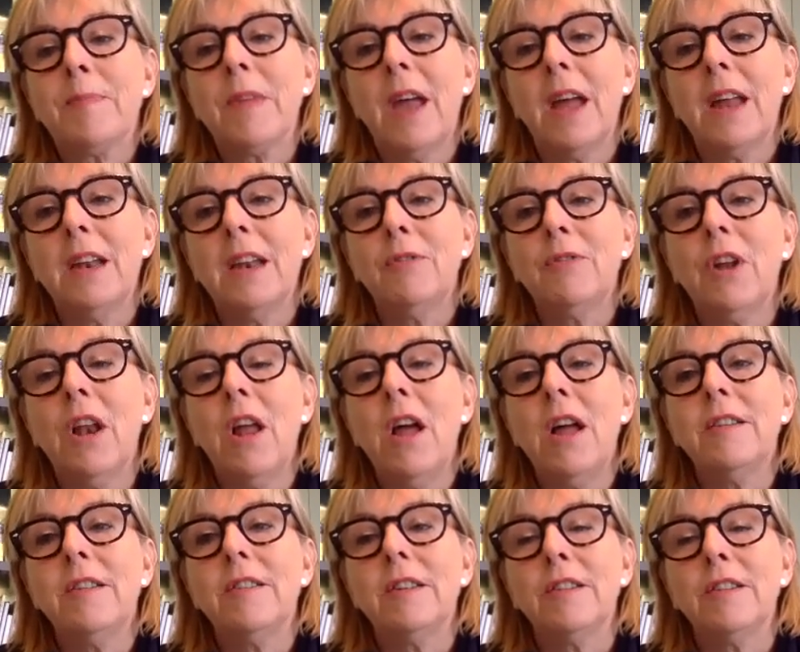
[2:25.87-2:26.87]
And if
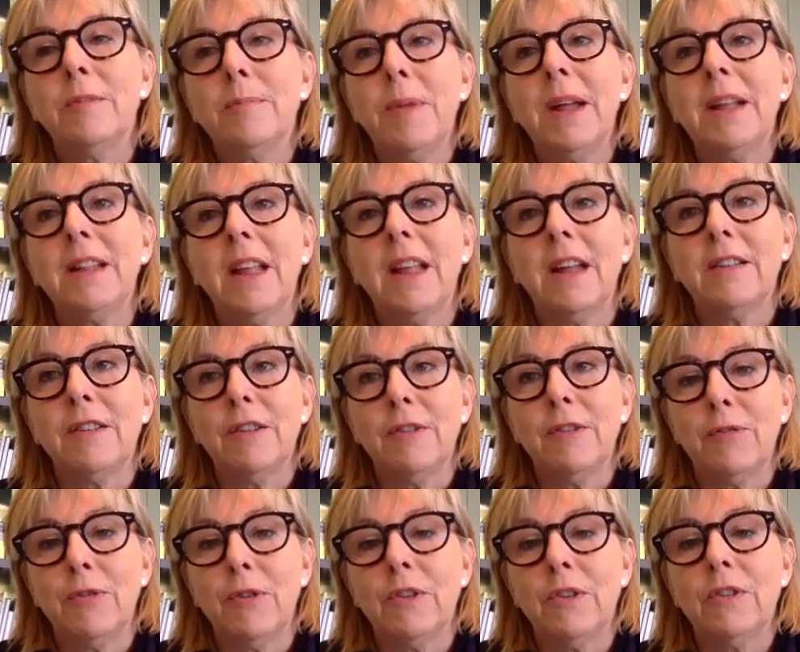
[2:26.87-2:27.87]
clients expect that
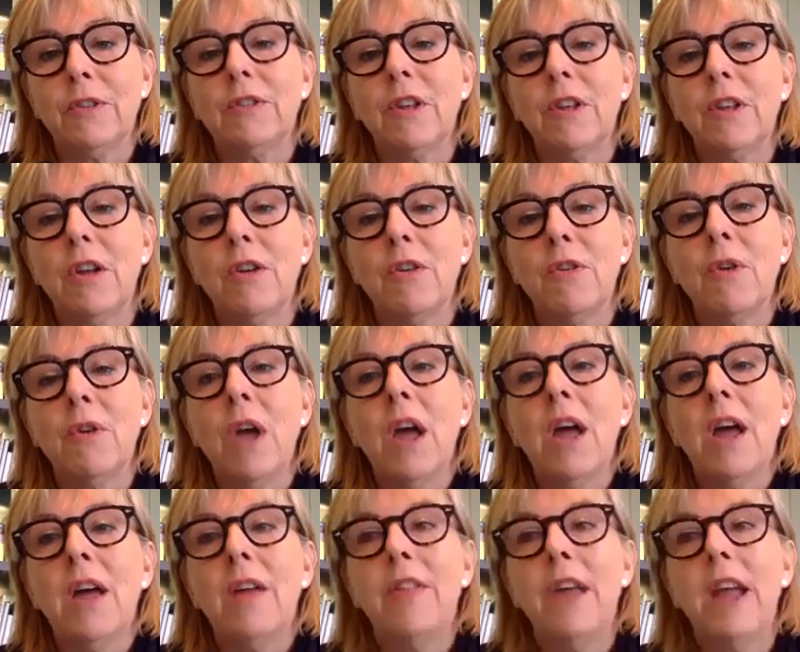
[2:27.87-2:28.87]
difference, so
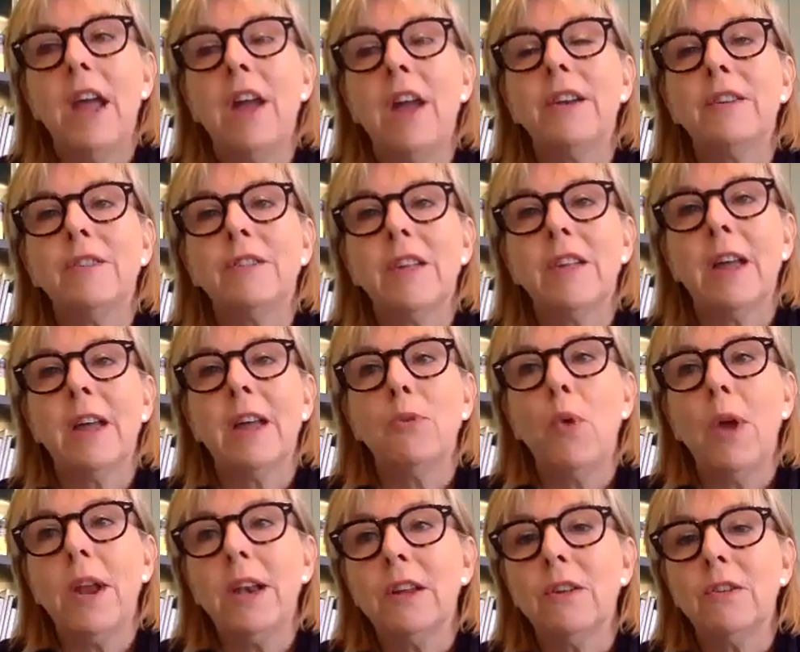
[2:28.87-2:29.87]
they understand
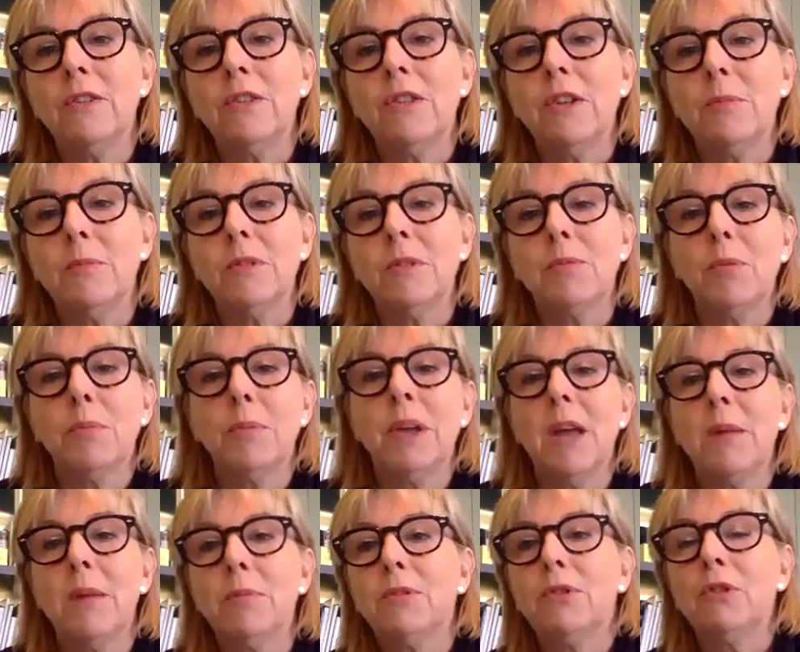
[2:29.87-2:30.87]
when consumers will be
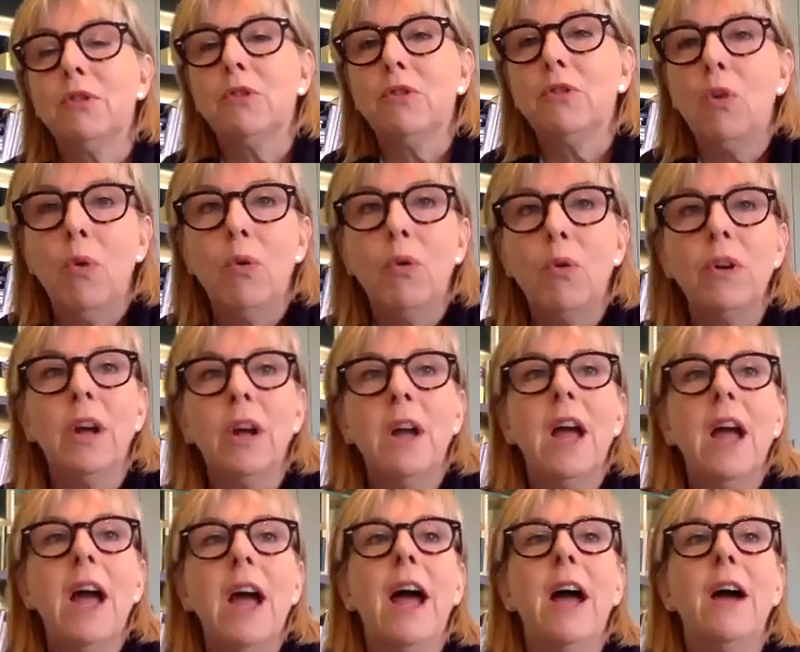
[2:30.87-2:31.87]
able to talk,
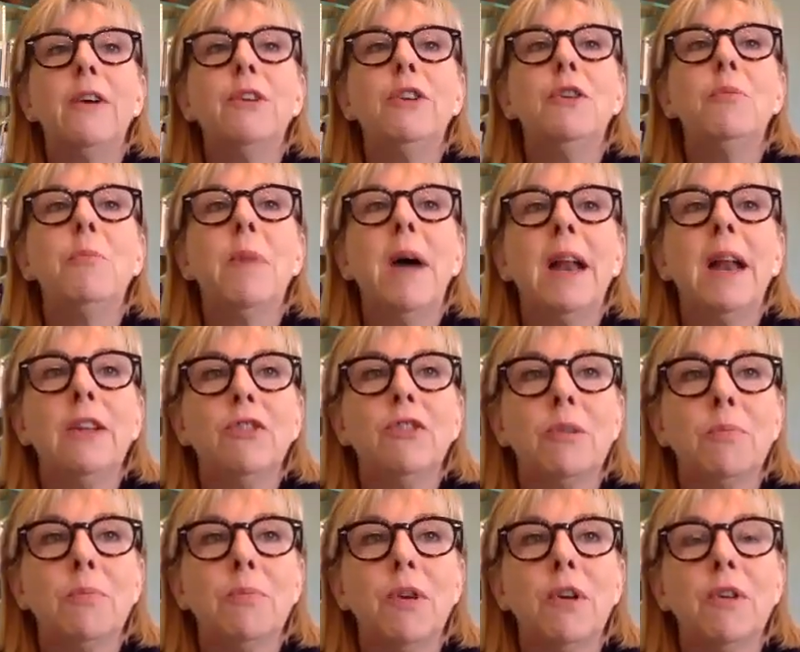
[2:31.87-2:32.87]
how you manage
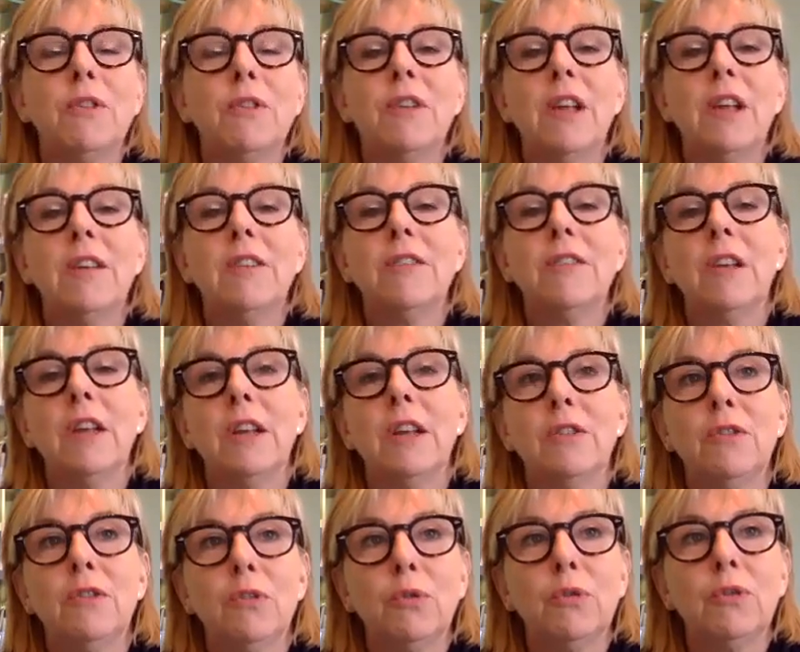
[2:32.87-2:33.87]
the process,
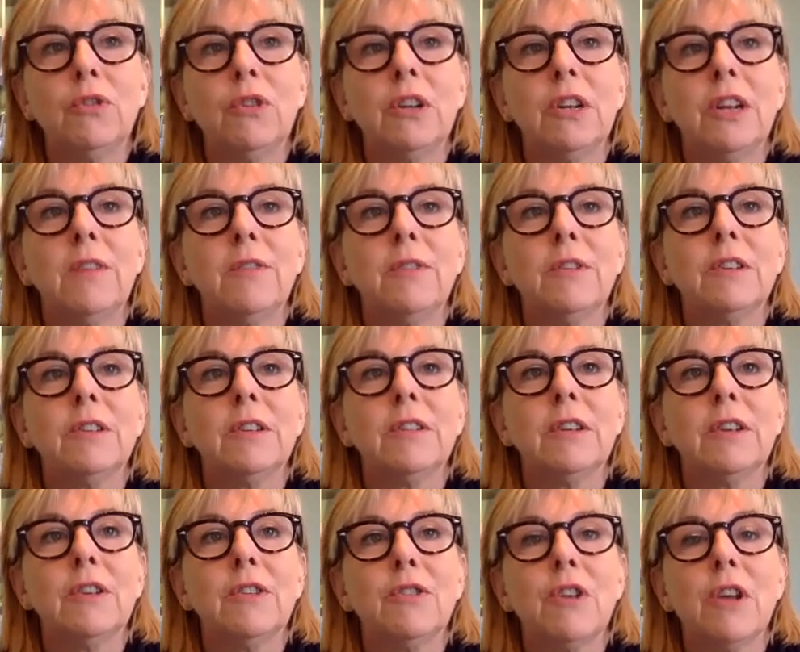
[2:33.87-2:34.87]
exhaustion levels,
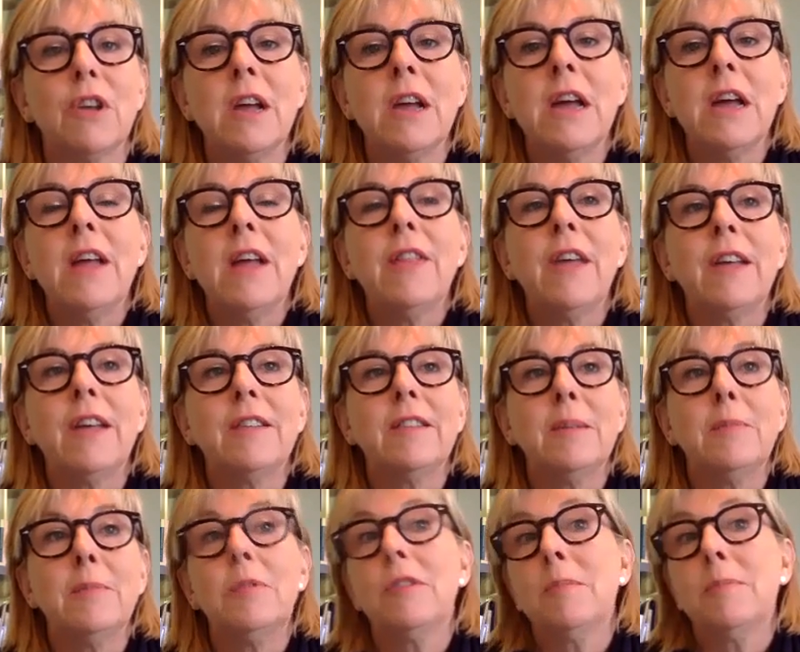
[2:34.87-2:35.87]
etc., that
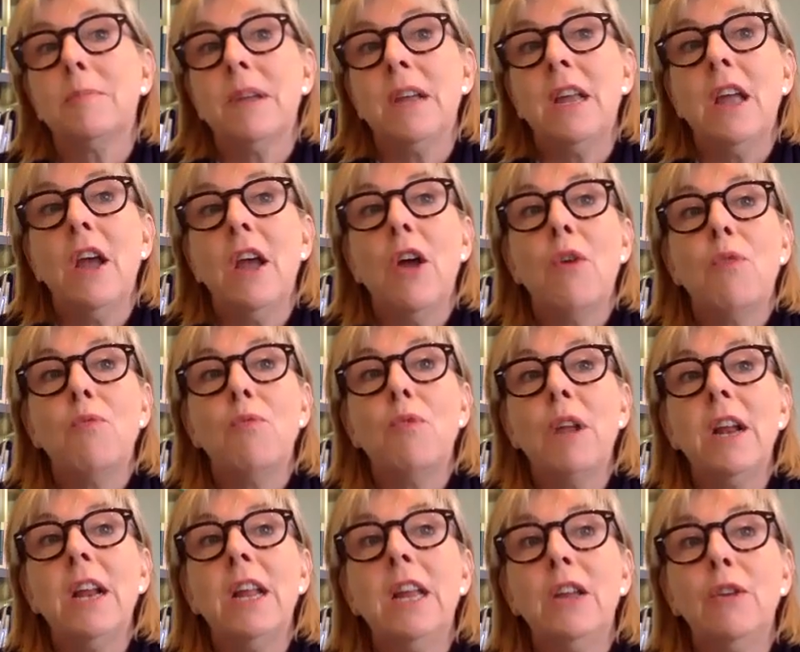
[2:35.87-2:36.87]
seems to be
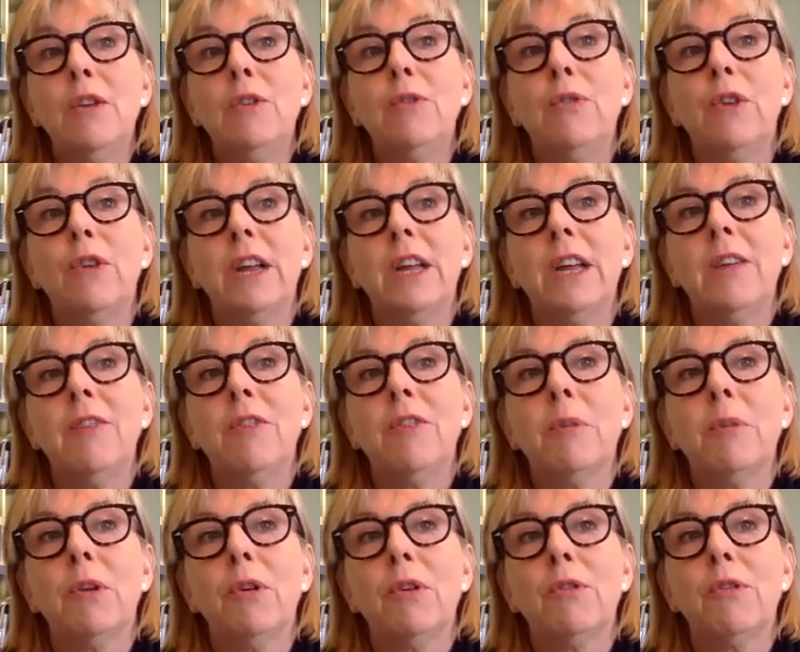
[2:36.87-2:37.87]
really useful and give them
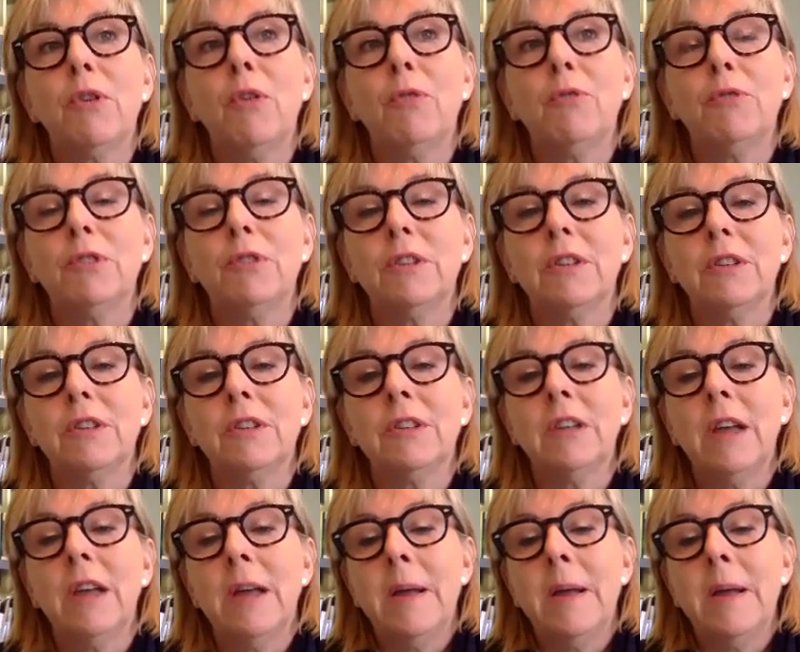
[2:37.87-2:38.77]
a lot of confidence.